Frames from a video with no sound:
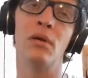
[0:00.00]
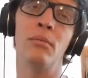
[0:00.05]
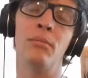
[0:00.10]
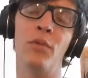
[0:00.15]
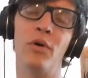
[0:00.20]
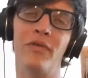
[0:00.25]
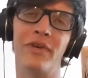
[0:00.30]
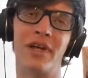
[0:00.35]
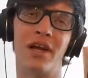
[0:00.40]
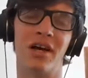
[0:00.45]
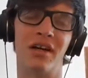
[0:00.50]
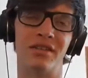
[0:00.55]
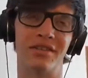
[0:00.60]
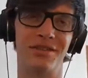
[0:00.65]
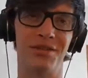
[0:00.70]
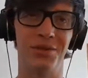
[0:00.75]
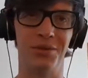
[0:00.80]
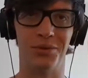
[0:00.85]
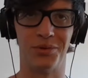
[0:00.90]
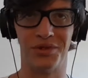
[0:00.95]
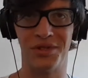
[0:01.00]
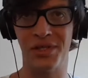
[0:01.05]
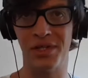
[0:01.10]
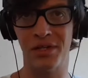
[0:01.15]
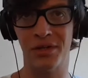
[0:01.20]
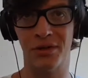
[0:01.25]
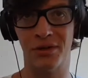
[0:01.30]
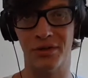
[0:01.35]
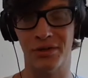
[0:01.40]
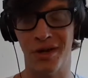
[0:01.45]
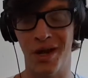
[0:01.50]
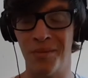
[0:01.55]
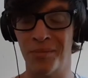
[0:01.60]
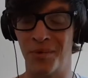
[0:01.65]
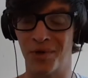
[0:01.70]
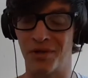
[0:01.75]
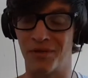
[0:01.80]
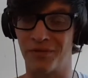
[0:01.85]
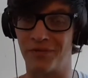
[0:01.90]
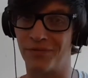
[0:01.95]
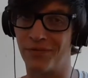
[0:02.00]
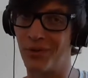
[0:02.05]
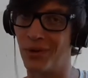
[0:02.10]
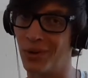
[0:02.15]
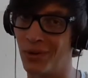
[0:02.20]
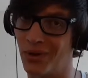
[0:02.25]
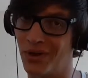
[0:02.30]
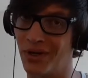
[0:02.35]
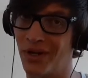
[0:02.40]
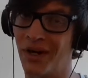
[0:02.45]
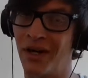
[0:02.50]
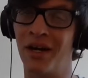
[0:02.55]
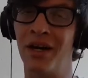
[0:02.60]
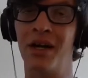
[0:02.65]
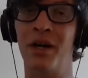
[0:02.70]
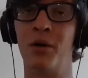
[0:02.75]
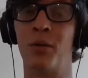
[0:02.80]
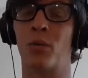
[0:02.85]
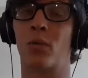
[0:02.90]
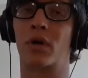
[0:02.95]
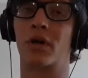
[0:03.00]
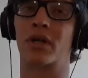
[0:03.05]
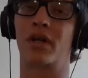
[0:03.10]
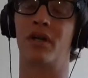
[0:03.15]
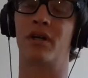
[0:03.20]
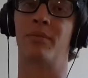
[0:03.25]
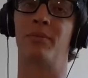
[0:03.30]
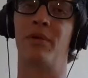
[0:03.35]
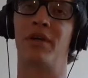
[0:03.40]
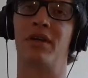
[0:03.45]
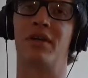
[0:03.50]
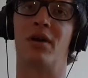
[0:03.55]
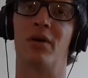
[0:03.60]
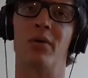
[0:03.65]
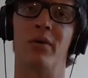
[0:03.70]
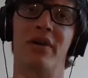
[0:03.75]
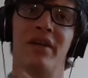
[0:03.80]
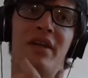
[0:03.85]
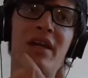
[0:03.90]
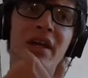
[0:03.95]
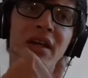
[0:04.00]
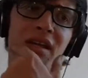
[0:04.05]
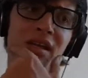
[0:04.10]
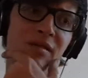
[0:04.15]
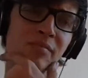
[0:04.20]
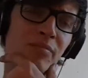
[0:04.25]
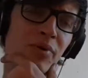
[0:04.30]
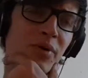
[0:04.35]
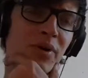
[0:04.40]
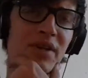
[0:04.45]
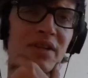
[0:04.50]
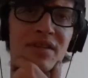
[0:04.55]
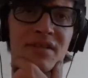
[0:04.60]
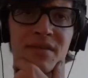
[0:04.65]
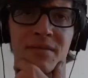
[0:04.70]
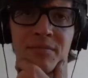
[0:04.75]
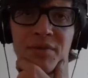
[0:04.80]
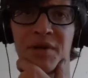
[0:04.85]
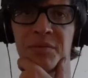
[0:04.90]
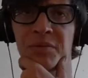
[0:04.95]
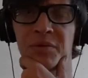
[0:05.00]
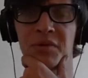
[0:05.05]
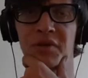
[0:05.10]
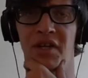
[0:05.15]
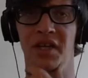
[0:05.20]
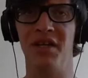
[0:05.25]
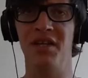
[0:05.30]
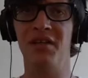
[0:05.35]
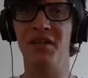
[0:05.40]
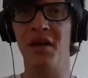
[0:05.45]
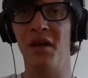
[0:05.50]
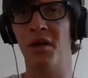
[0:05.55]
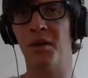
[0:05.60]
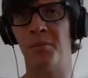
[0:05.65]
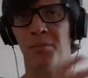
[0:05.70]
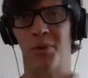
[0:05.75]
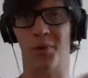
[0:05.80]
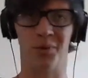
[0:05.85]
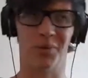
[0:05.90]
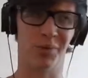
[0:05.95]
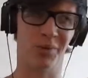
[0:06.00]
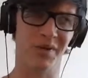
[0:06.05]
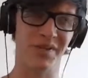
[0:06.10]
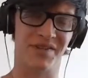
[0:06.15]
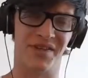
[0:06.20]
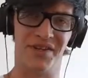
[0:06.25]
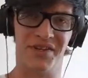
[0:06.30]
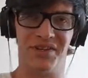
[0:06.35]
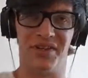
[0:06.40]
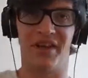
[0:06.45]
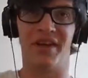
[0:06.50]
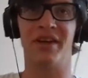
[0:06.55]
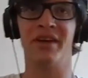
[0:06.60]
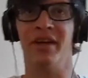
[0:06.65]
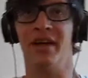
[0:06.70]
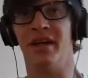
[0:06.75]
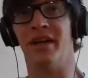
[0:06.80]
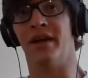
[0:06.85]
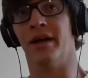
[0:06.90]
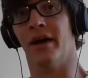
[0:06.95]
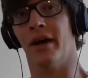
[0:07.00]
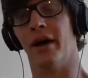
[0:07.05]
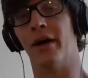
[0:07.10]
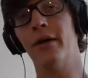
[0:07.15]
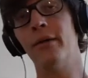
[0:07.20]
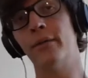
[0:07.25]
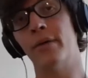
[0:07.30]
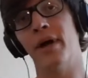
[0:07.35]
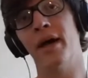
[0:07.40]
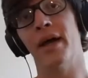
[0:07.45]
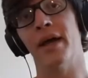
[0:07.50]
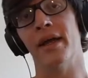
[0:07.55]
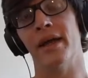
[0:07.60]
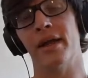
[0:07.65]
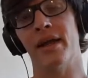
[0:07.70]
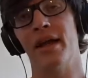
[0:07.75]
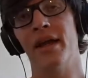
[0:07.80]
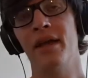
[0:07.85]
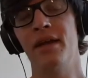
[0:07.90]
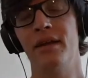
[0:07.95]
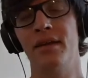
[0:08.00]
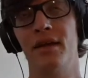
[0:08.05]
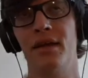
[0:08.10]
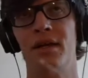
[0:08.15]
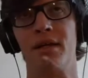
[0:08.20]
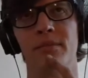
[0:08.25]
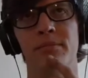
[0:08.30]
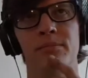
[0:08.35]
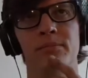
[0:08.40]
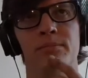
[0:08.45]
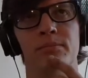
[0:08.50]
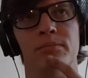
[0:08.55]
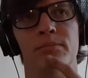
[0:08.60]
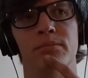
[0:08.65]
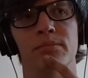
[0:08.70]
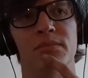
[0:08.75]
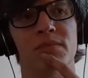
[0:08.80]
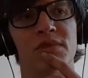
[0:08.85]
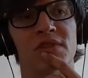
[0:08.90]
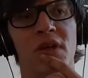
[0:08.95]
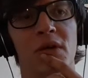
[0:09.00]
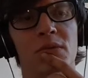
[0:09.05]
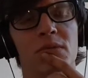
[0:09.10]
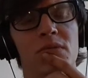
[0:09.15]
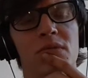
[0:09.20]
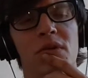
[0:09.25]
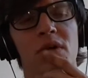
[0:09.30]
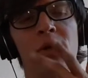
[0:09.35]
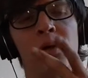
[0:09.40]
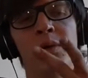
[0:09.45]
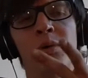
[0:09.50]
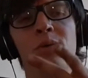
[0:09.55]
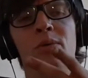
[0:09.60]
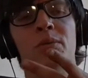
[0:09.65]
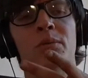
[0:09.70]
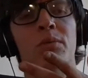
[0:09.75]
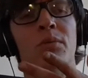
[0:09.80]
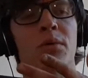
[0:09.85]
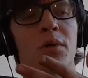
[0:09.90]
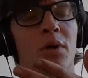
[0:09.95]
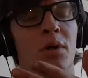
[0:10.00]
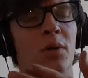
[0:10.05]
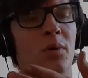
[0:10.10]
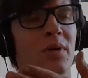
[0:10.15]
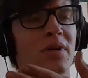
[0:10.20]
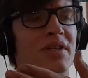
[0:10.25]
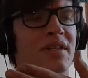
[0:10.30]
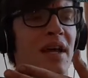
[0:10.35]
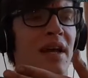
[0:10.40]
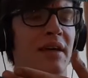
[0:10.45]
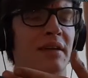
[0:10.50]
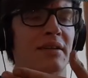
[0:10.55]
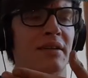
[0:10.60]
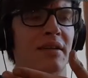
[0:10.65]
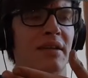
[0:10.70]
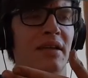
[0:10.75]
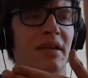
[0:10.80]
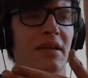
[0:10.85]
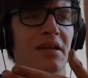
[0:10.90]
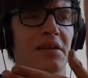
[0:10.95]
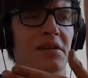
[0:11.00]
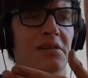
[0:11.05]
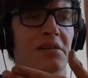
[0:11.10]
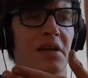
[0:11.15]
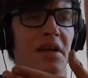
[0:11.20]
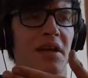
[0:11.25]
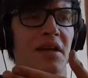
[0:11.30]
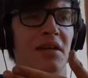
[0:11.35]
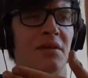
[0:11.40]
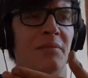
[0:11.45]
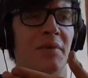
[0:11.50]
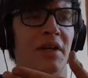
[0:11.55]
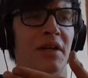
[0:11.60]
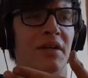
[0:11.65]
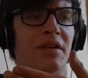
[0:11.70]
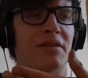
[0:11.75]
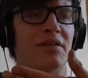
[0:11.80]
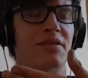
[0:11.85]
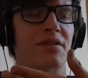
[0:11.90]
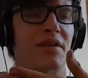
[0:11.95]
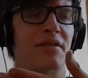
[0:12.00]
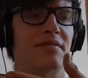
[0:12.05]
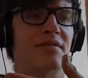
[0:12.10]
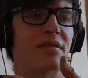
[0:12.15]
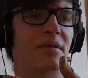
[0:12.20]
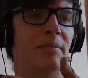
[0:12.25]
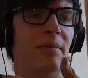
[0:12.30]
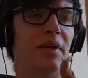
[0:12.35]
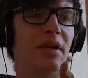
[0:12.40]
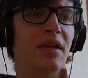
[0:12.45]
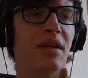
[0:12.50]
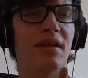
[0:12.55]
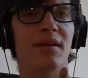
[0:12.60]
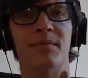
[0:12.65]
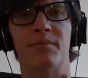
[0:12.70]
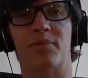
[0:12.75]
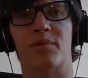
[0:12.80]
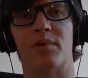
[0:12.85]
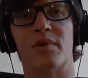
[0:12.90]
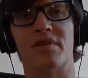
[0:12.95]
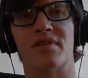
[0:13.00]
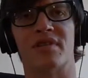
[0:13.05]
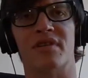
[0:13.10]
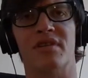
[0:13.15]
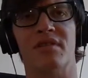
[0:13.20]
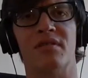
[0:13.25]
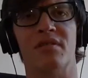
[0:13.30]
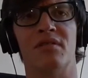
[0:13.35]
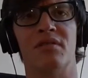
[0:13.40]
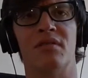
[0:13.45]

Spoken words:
Moving on to tier number 4. We're gonna be going and putting some people in prison. Alright, and so who exactly in anime deserves to be in prison?